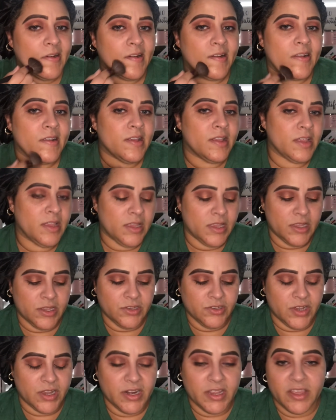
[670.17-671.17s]

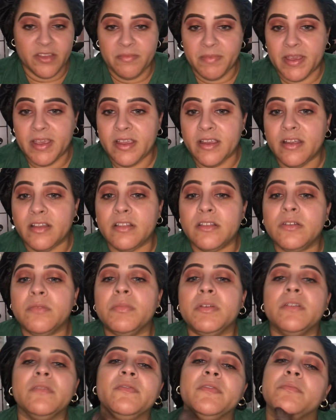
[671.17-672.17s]
I'm trying to give my hair a little
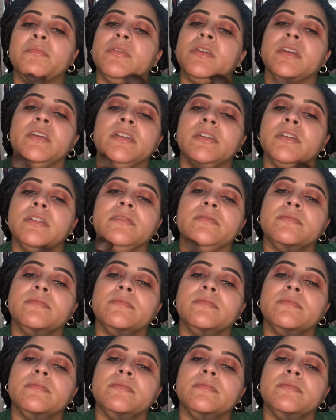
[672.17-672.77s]
bit of a break.